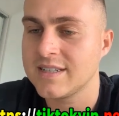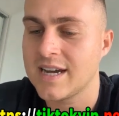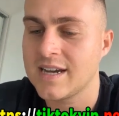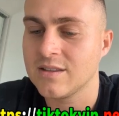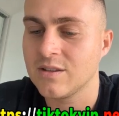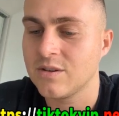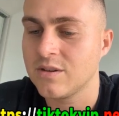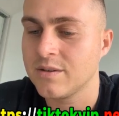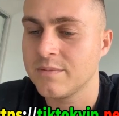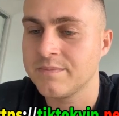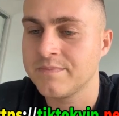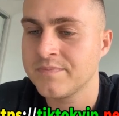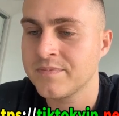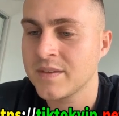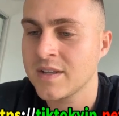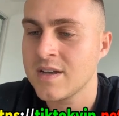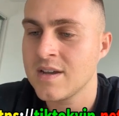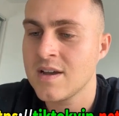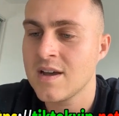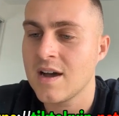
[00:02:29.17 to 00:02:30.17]
download them.
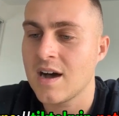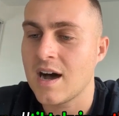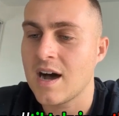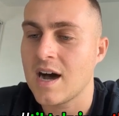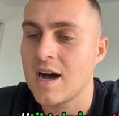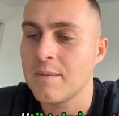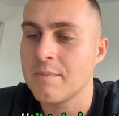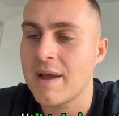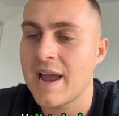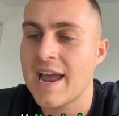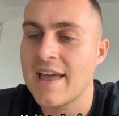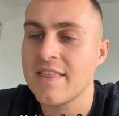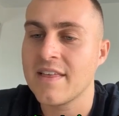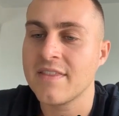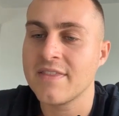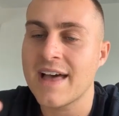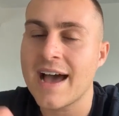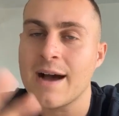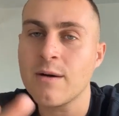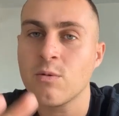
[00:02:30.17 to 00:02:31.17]
And
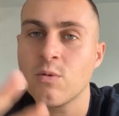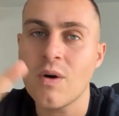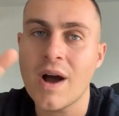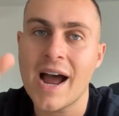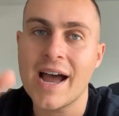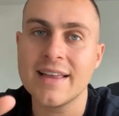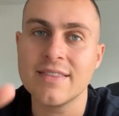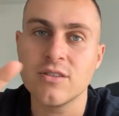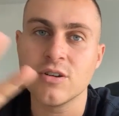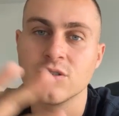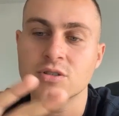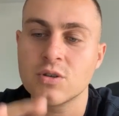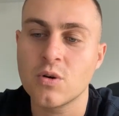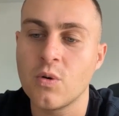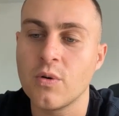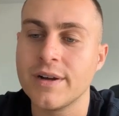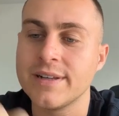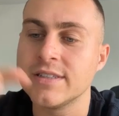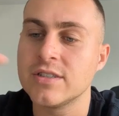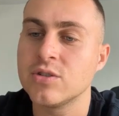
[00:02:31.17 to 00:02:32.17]
then that will add those
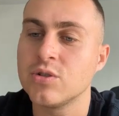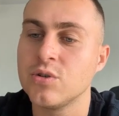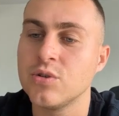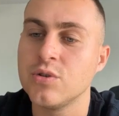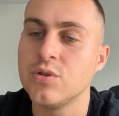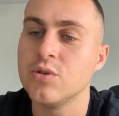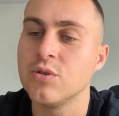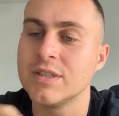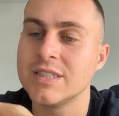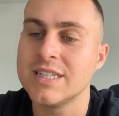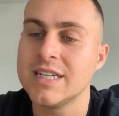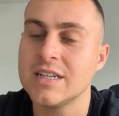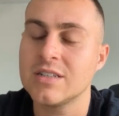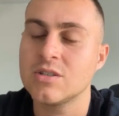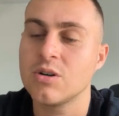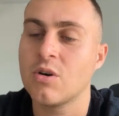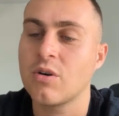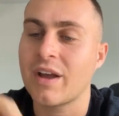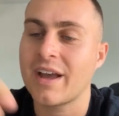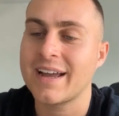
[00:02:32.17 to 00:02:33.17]
coins to your
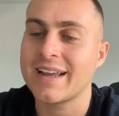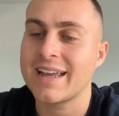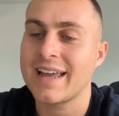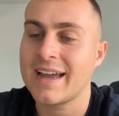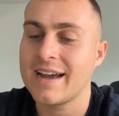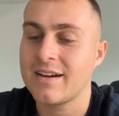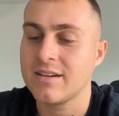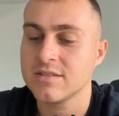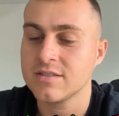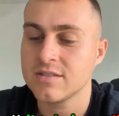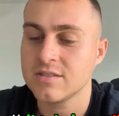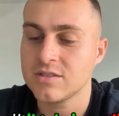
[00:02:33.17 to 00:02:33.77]
TikTok account.